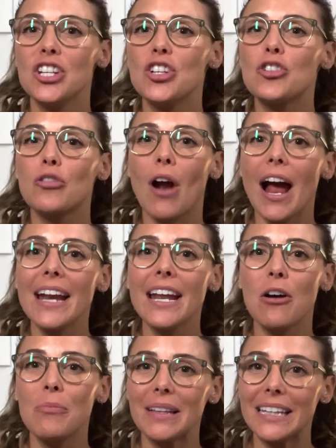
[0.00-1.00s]
to try and
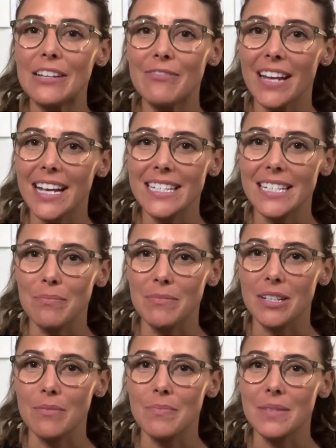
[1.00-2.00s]
help alleviate
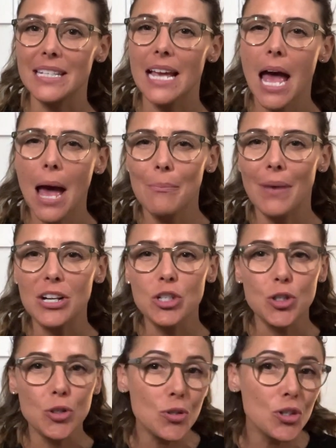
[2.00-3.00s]
symptoms. But
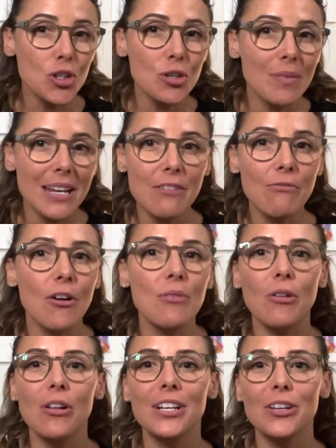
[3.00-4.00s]
should you be foam
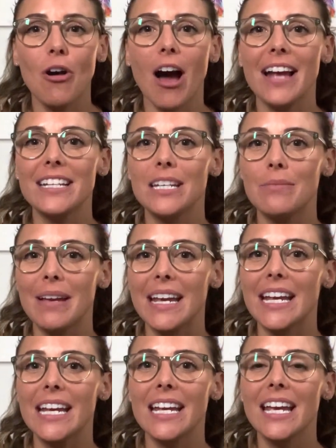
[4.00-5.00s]
rolling your
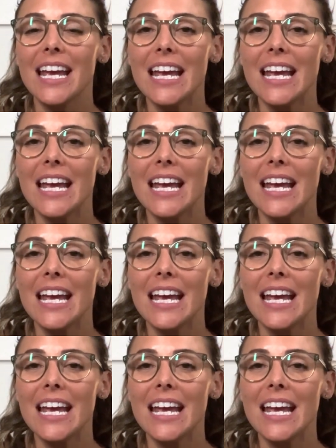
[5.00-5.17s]
ITB?